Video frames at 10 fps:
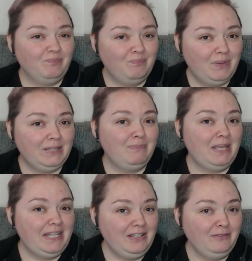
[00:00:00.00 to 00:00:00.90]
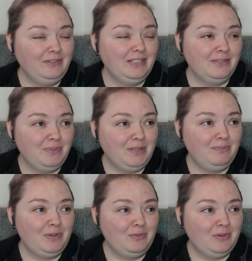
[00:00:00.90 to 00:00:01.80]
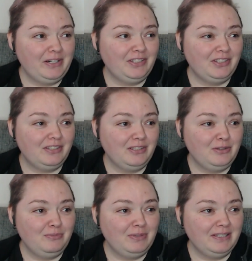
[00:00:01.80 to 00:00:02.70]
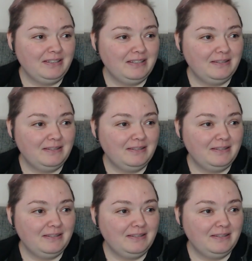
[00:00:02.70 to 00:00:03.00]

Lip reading: but many of these people were just humans.